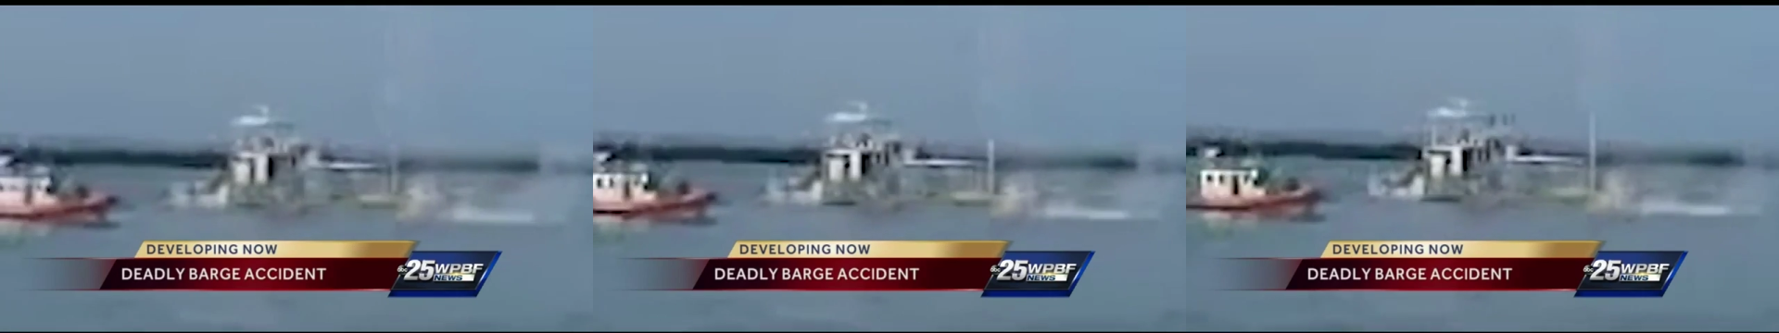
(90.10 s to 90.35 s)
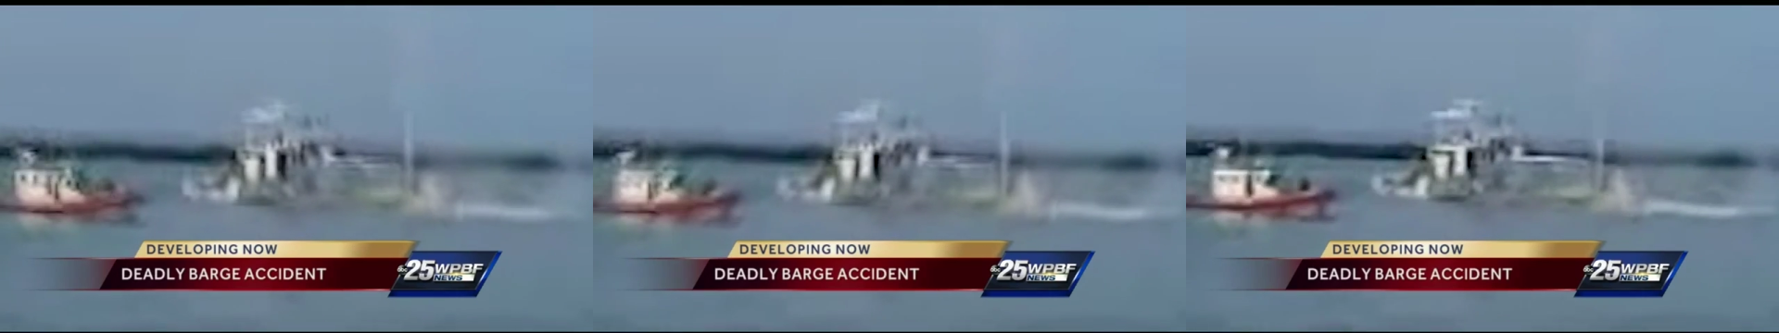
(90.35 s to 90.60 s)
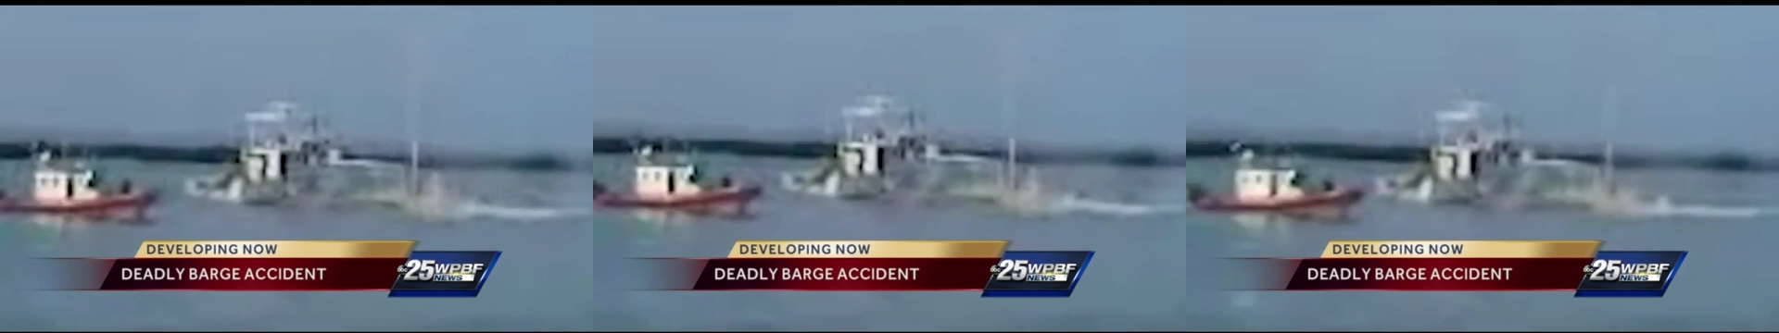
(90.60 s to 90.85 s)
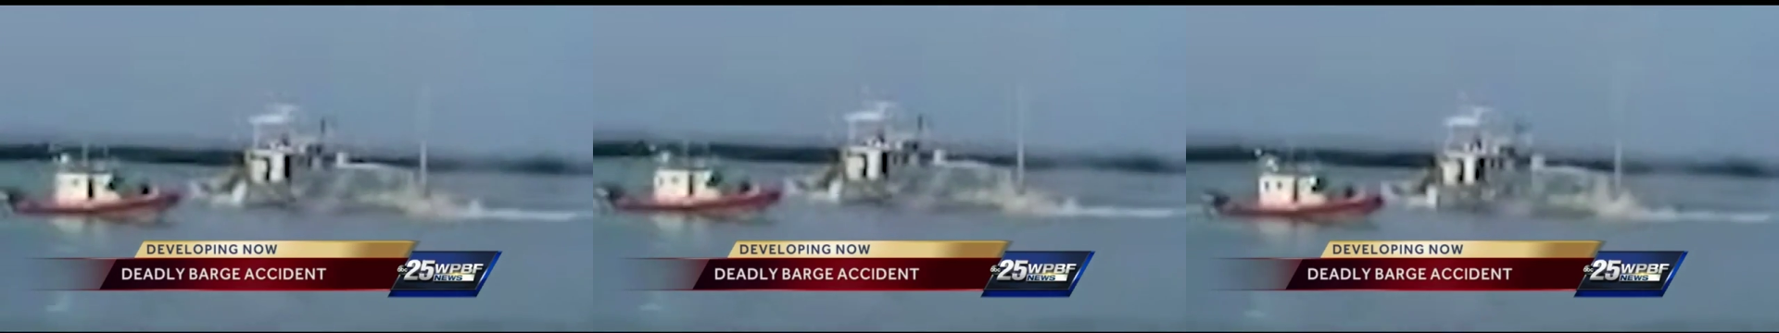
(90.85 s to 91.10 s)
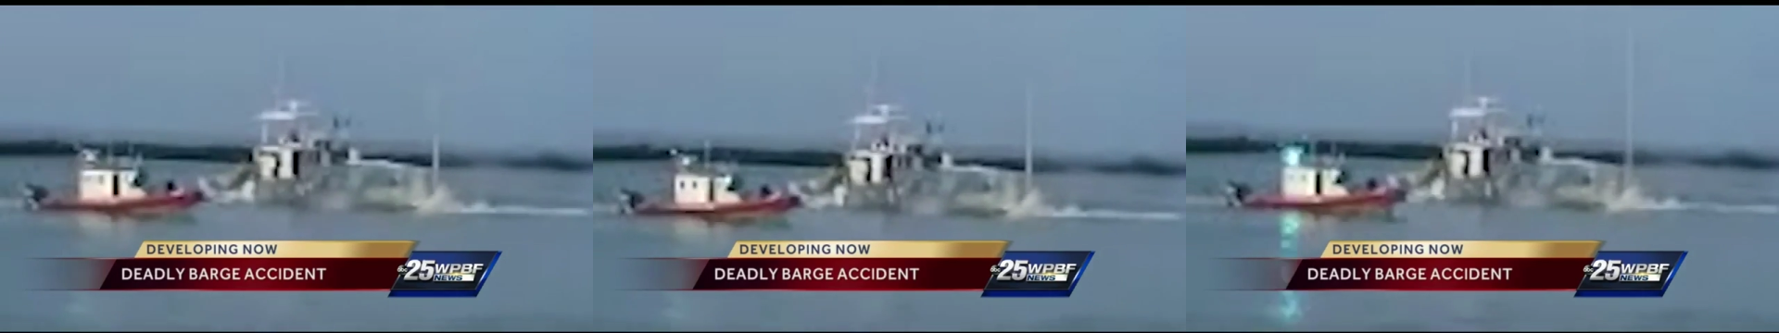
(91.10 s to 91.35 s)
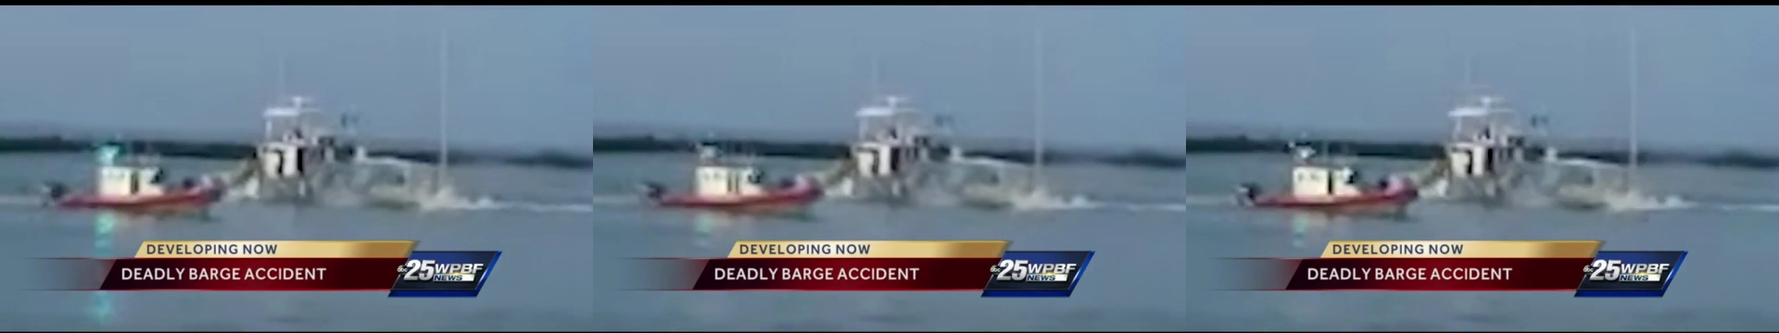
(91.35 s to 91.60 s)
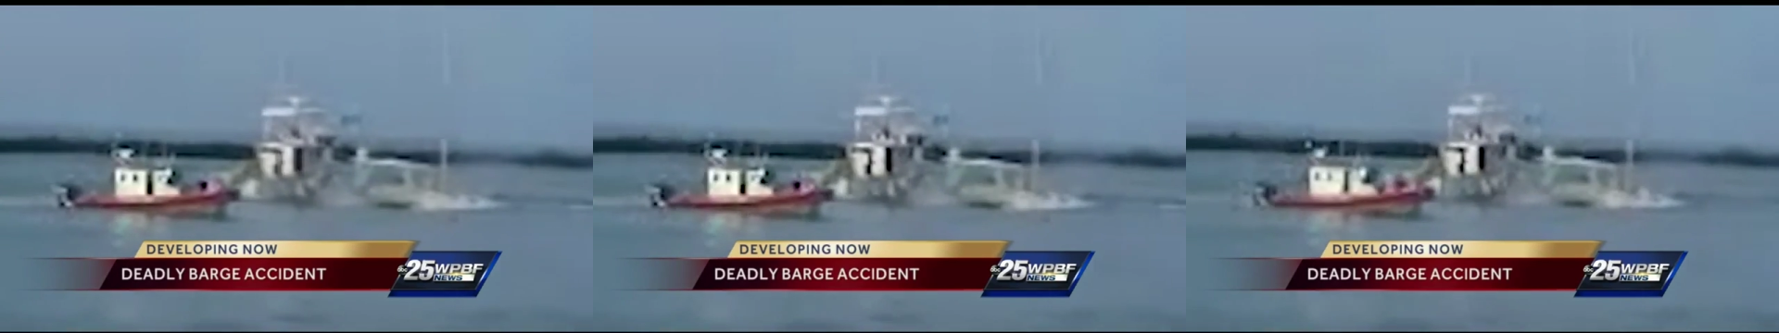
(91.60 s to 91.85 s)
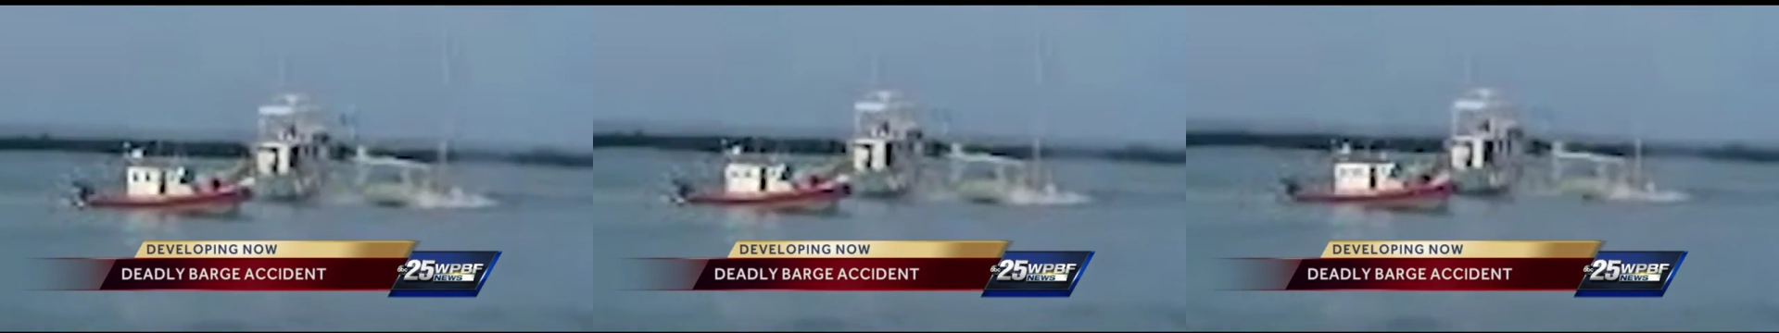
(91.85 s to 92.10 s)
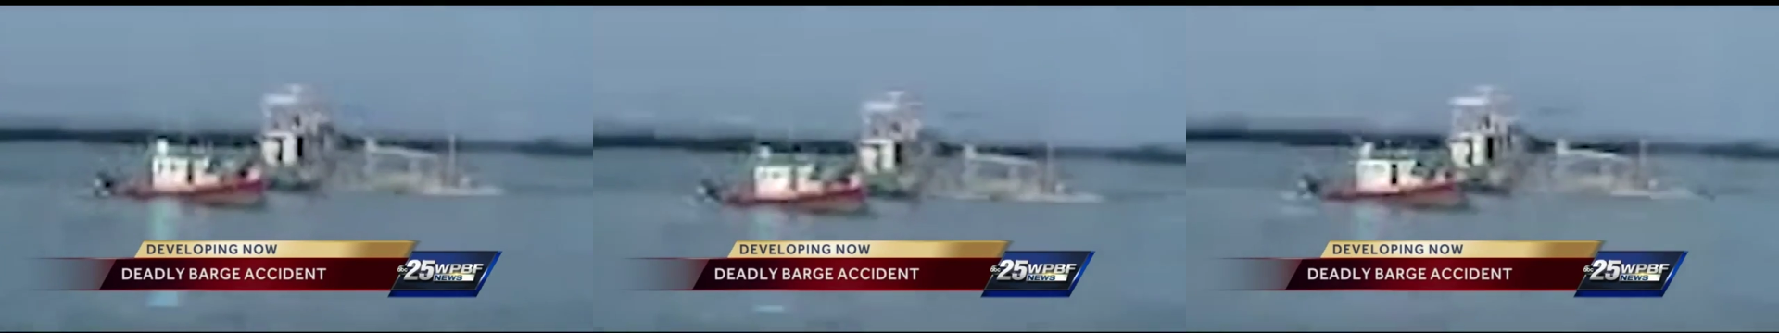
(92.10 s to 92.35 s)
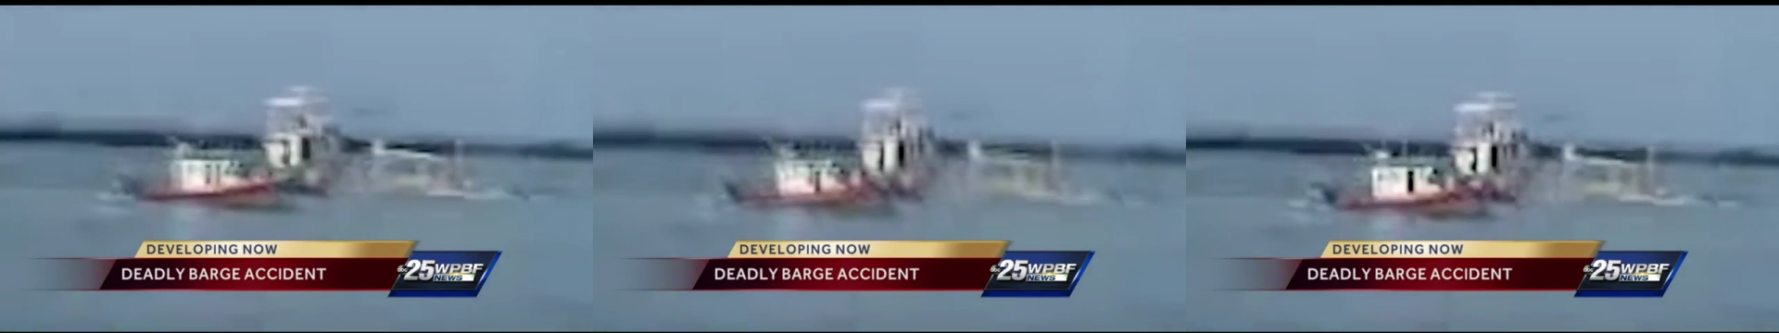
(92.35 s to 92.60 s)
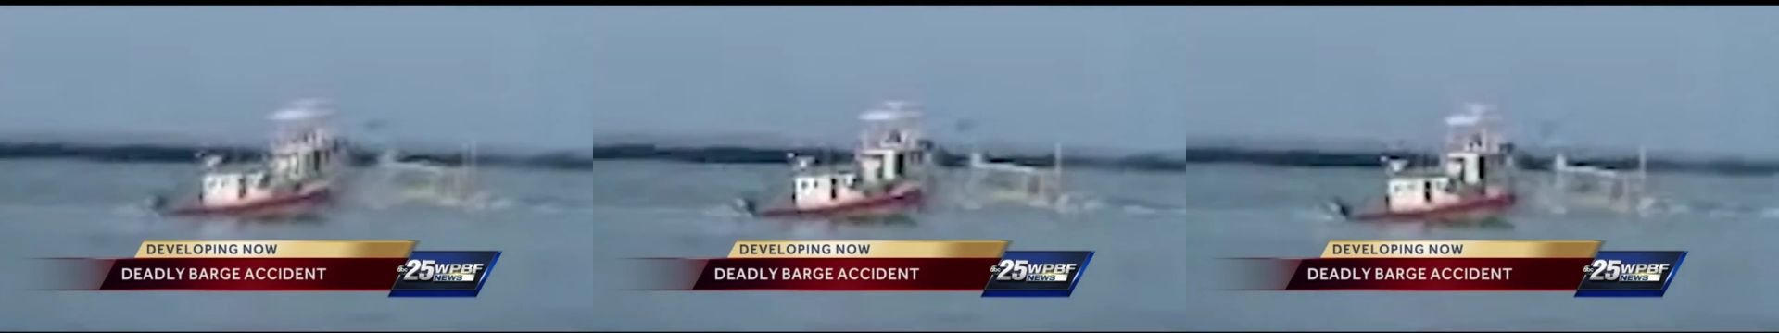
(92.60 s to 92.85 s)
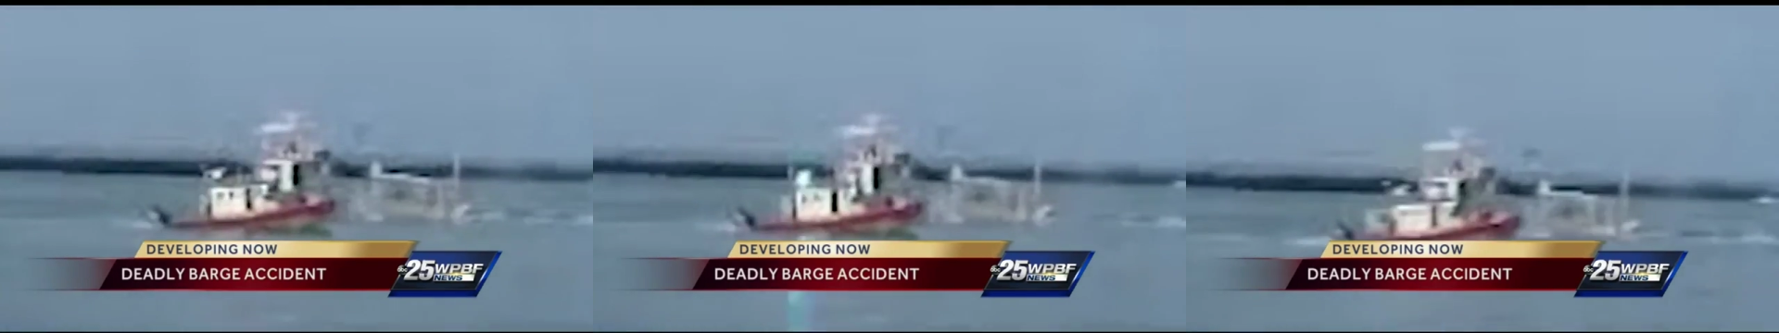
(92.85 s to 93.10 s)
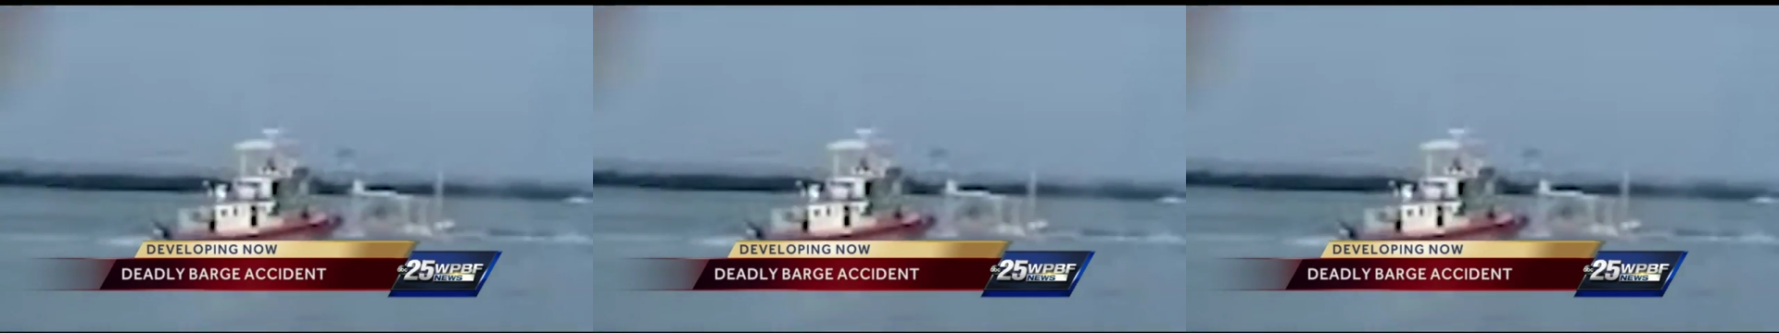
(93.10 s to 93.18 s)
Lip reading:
(no speaker visible)